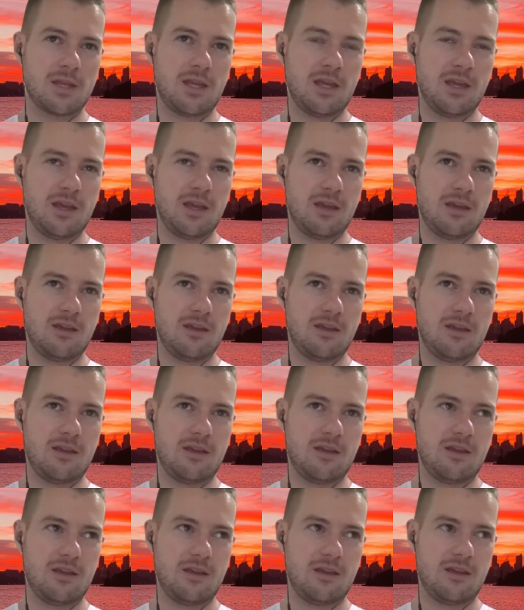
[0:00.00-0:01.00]
it
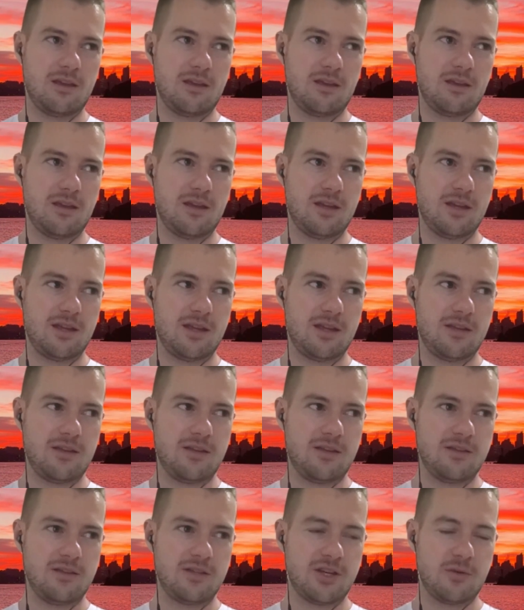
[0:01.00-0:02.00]
it,
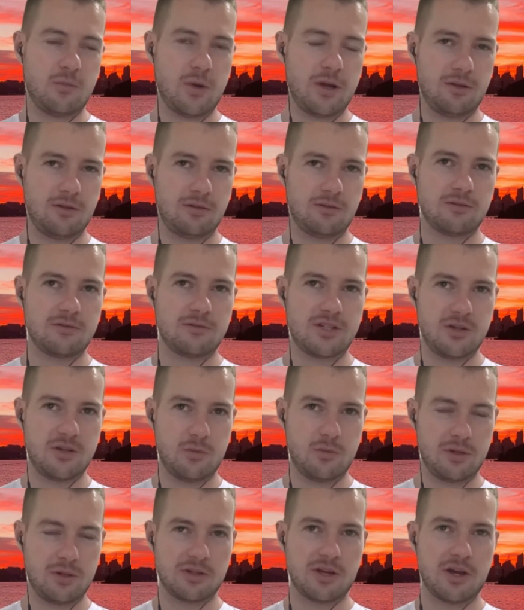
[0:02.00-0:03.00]
it, she will she
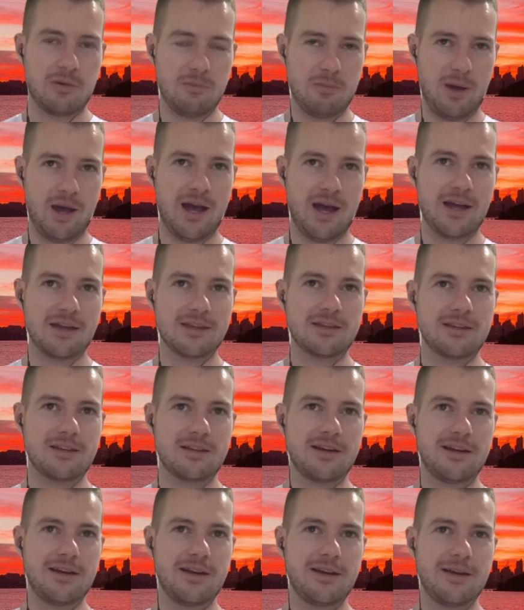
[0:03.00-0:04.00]
will come back
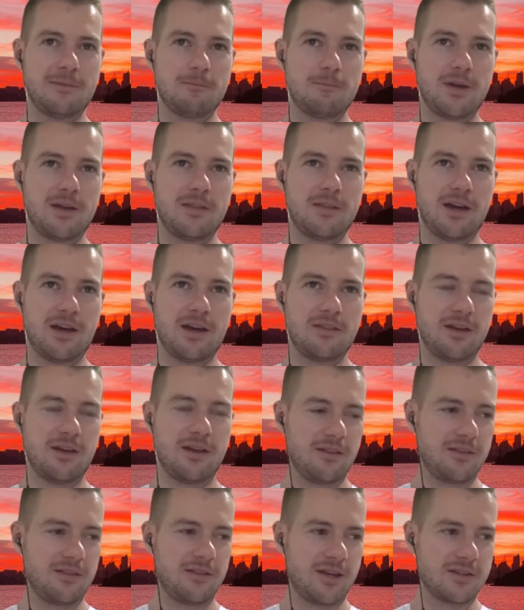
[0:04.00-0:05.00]
um, and that,
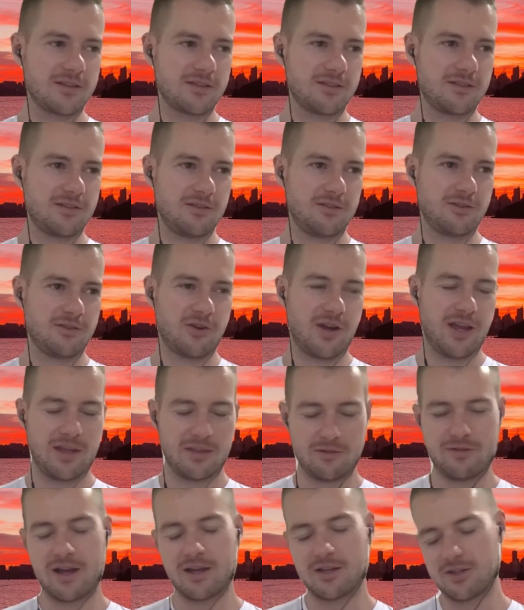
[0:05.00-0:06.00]
that, that, creating
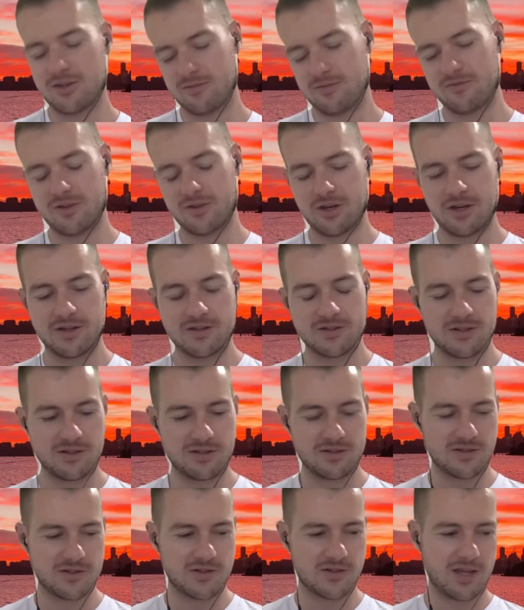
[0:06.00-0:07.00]
the vacuum for her to
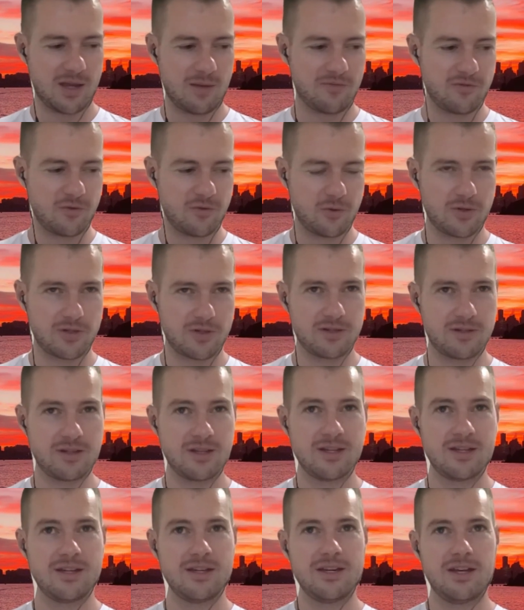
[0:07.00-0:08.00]
to step forward and
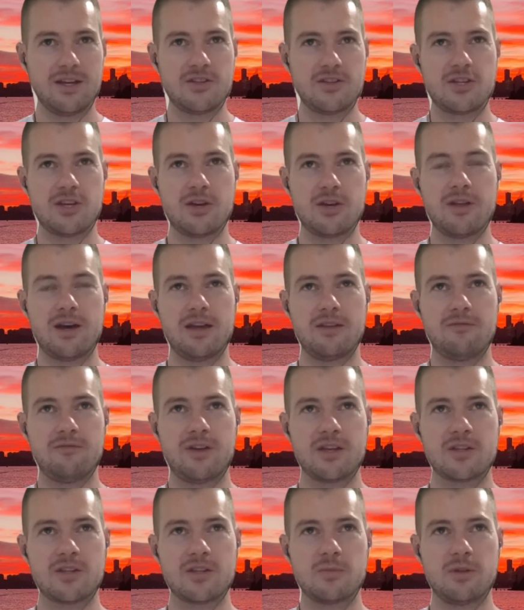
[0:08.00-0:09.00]
and show that
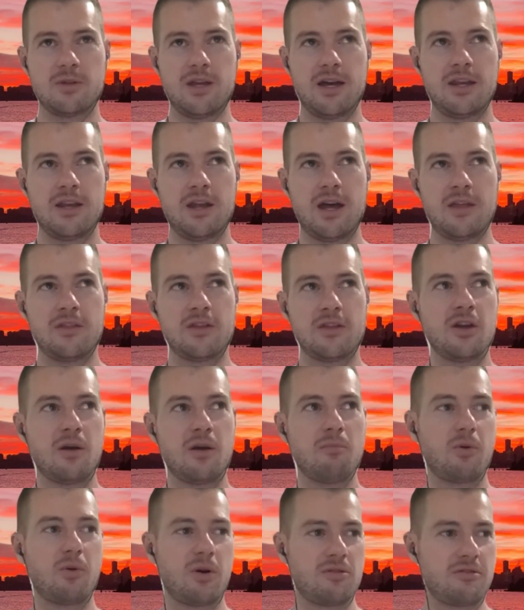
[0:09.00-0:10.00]
investment and and the
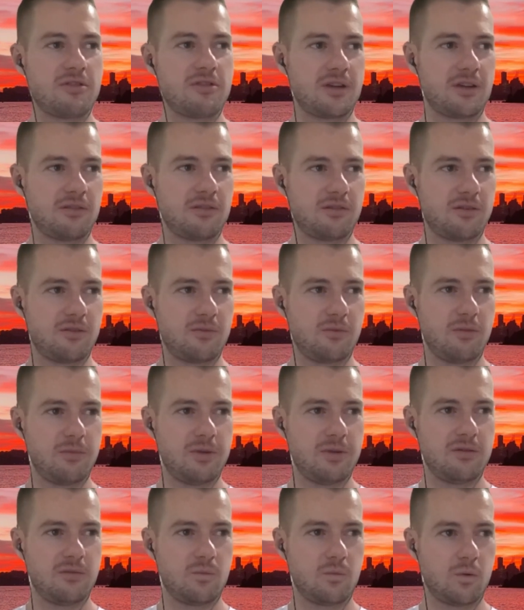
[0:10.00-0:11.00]
number one thing that
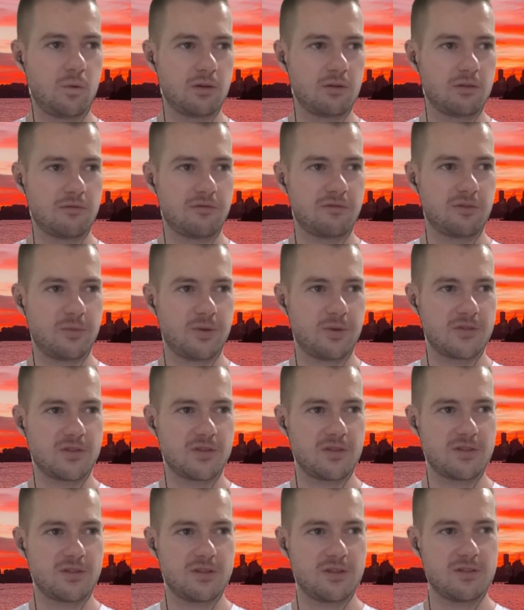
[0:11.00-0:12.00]
women want from us
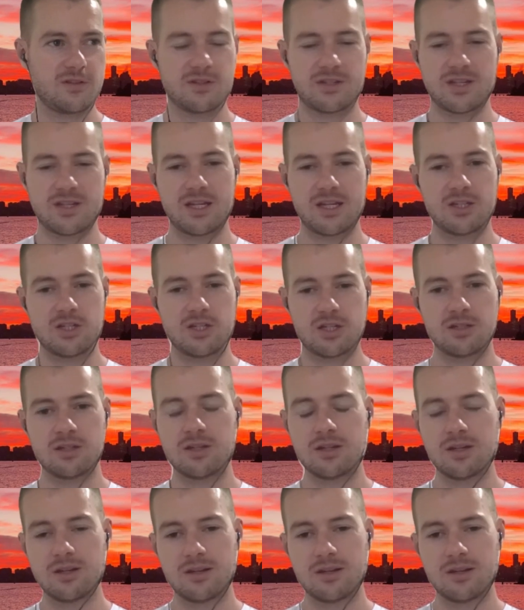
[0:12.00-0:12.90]
is, is attention